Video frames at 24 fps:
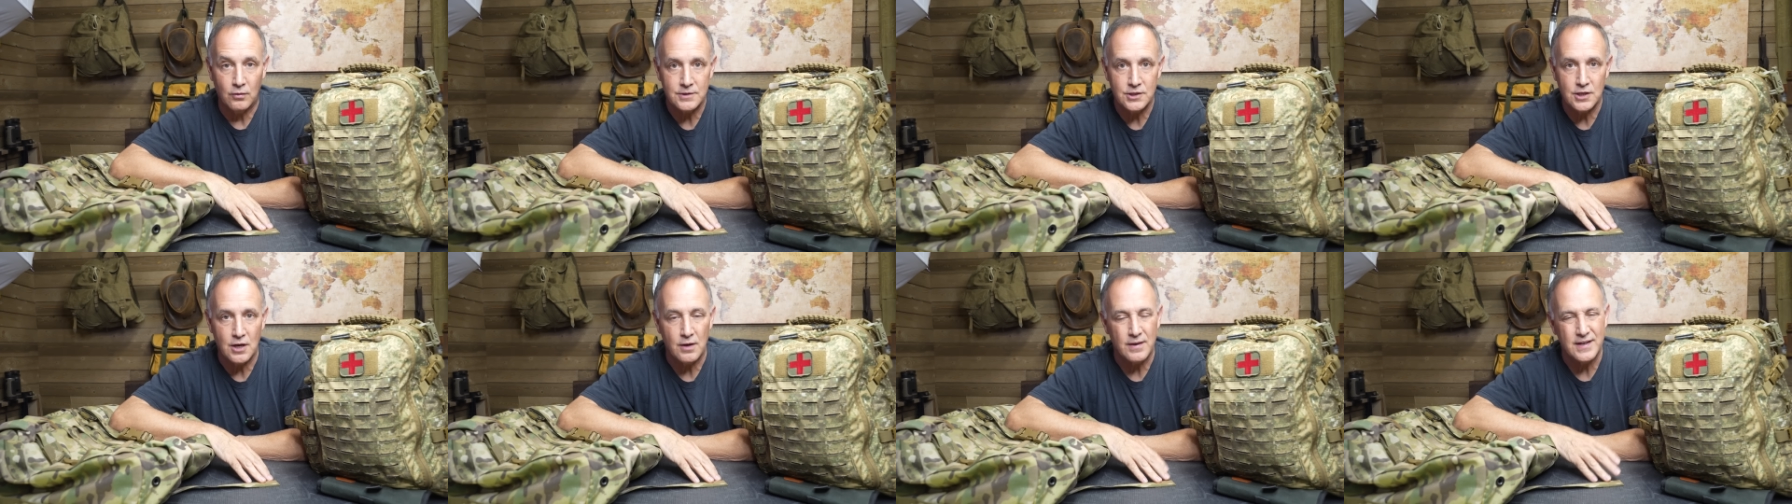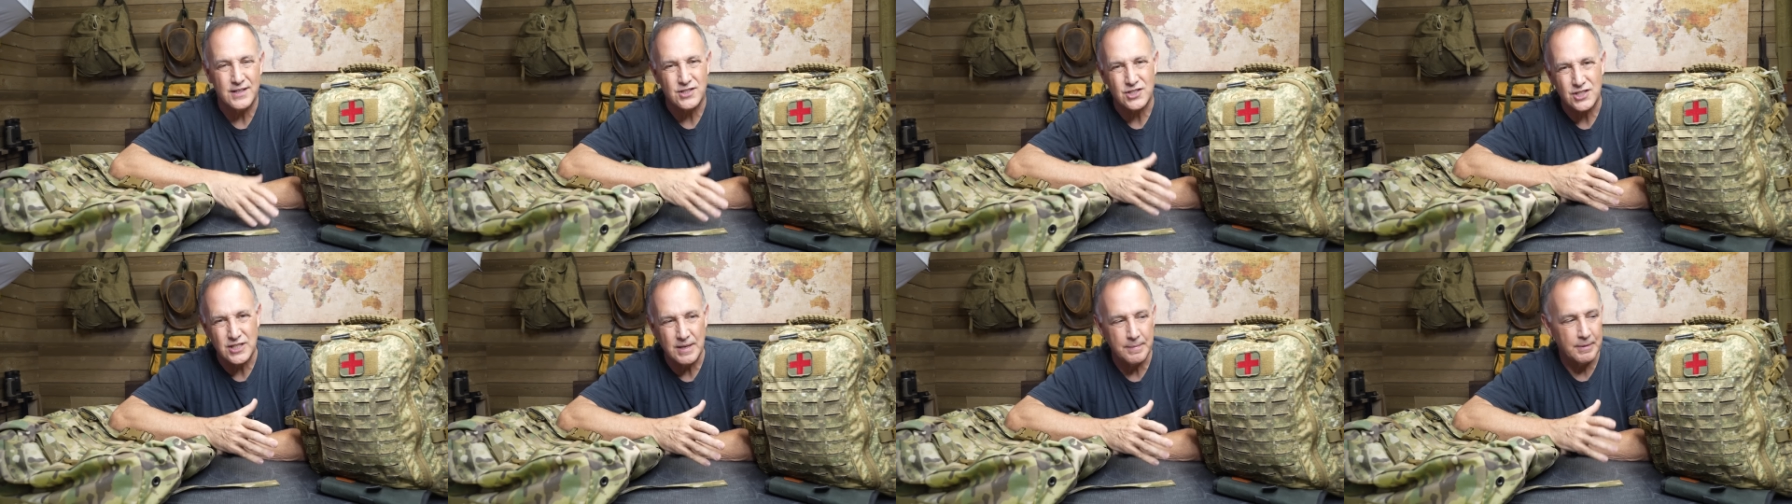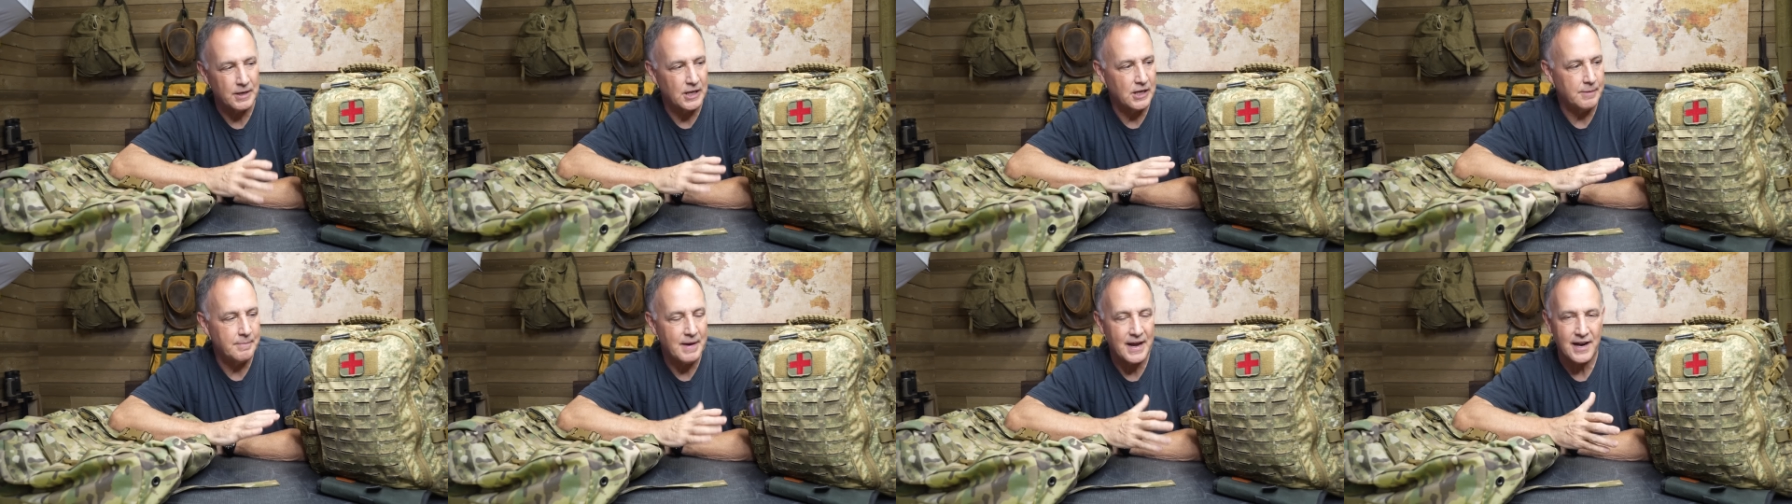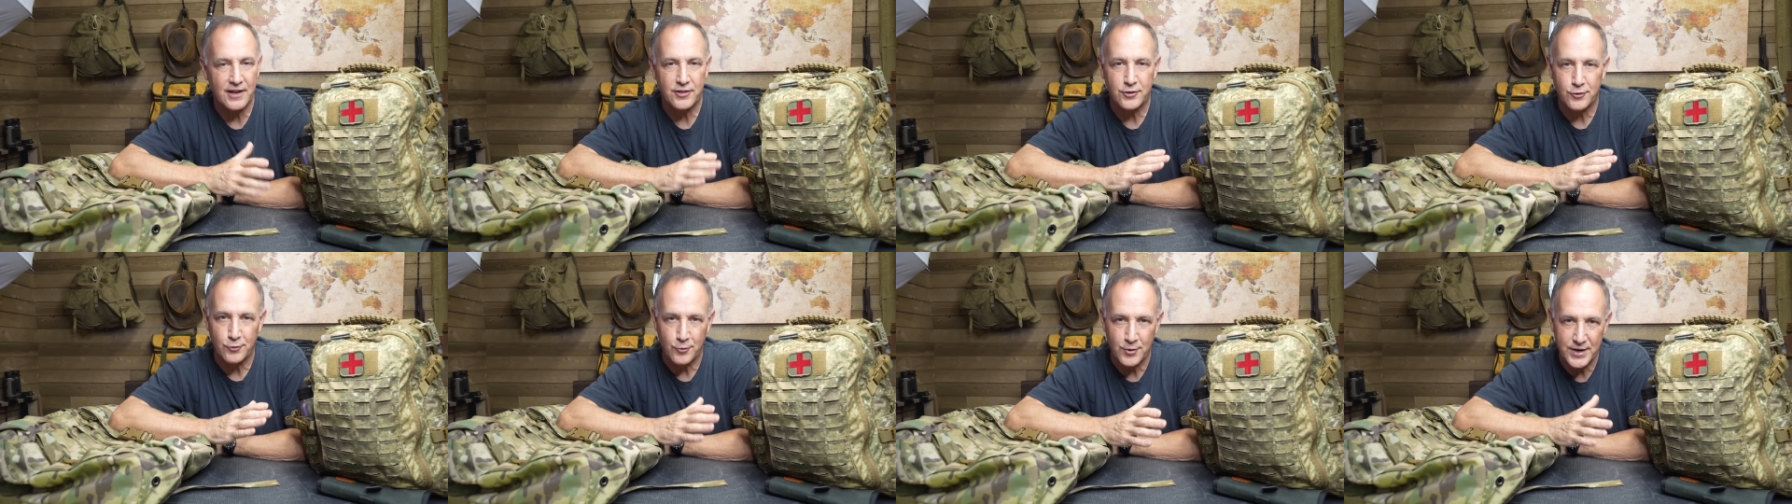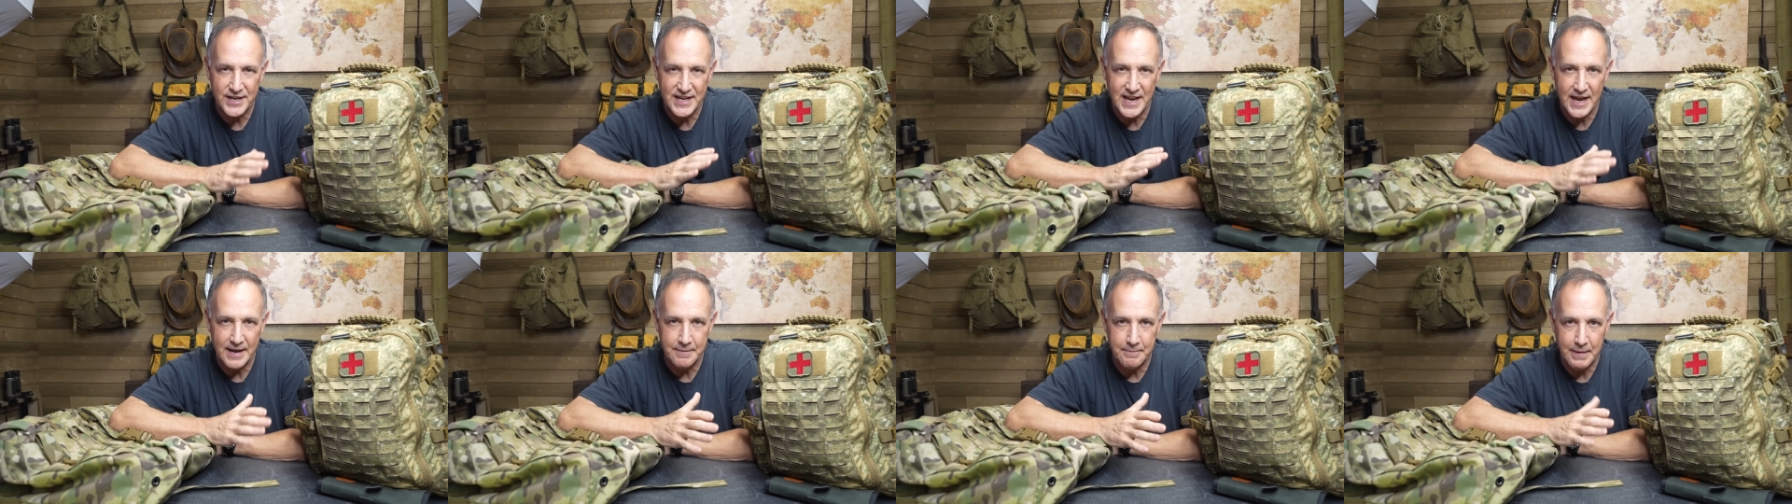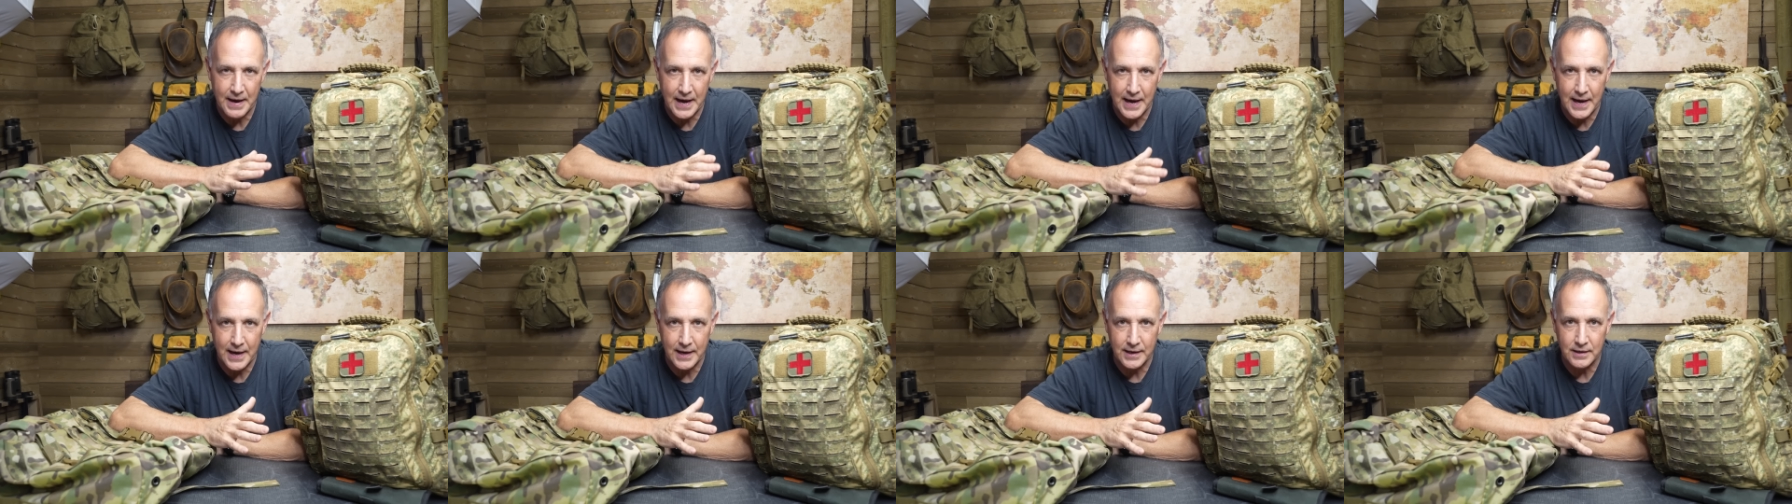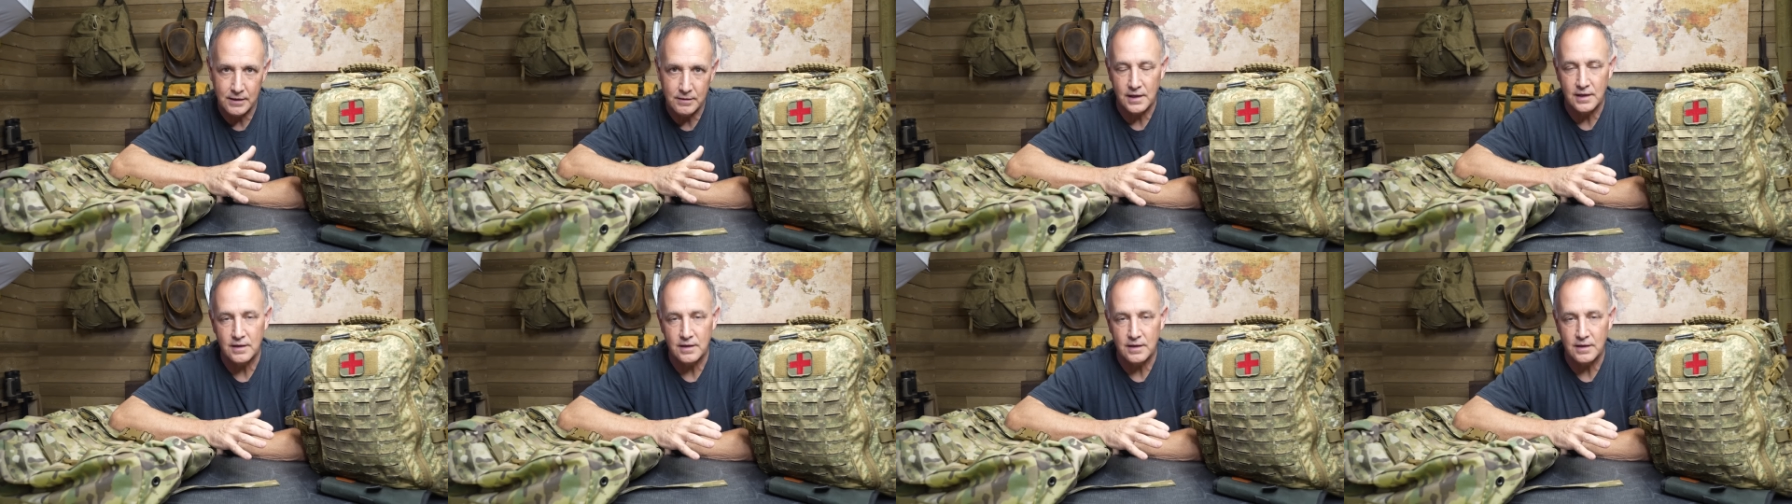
You know, it's typically about a three day bag